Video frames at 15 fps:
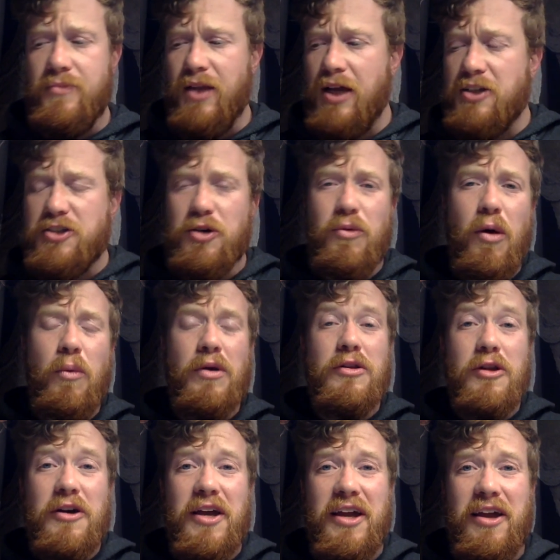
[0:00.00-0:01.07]
And so, what we're
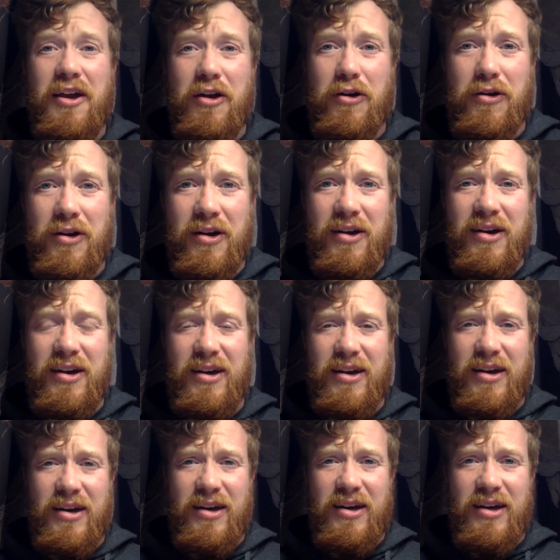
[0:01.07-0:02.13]
looking here
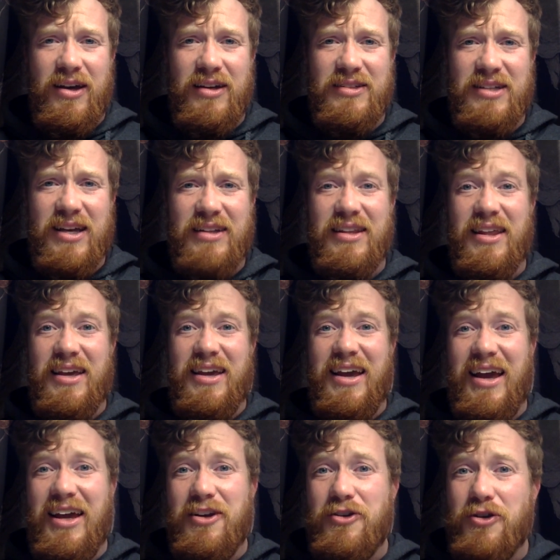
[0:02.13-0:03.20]
is at the
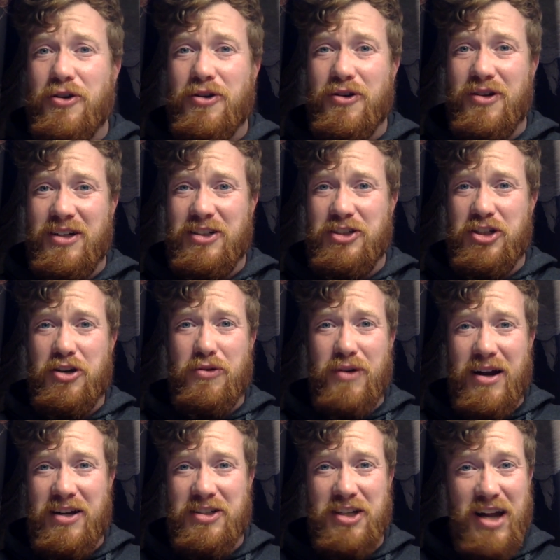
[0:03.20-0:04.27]

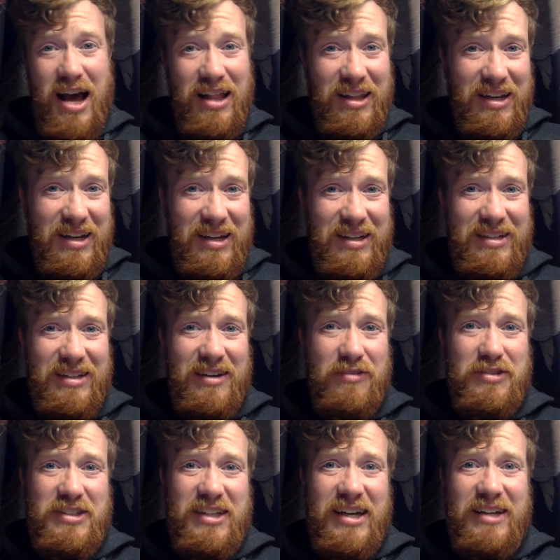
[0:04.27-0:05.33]
intergenerationality
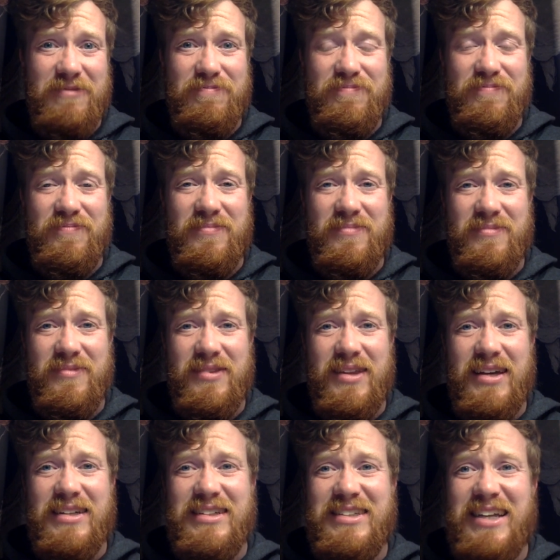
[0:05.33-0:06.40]
of sin
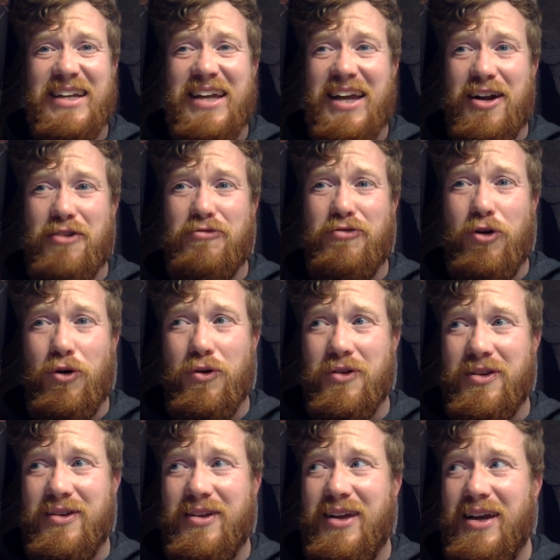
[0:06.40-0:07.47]
that sin can
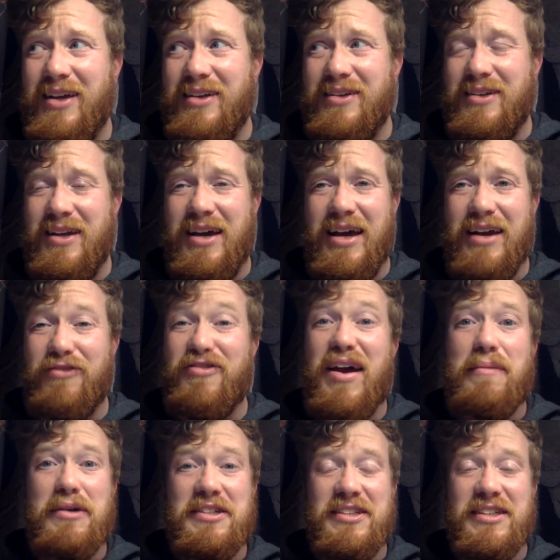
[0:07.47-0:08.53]
unfold in, in a
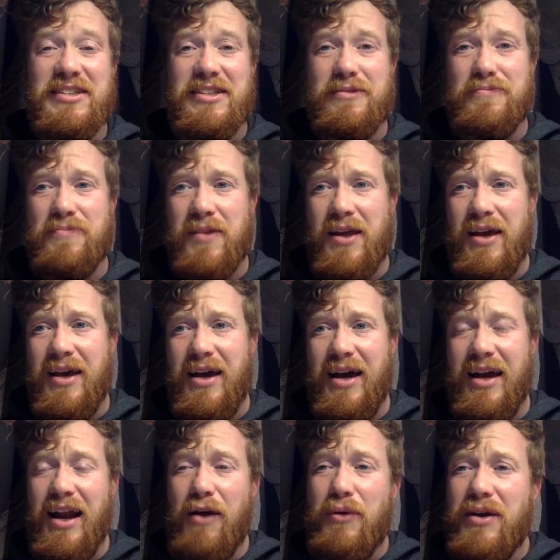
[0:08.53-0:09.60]
family system.
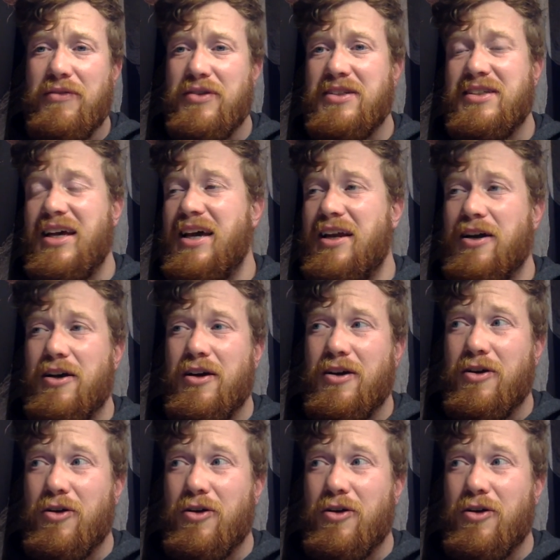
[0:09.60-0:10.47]
And I would even say in a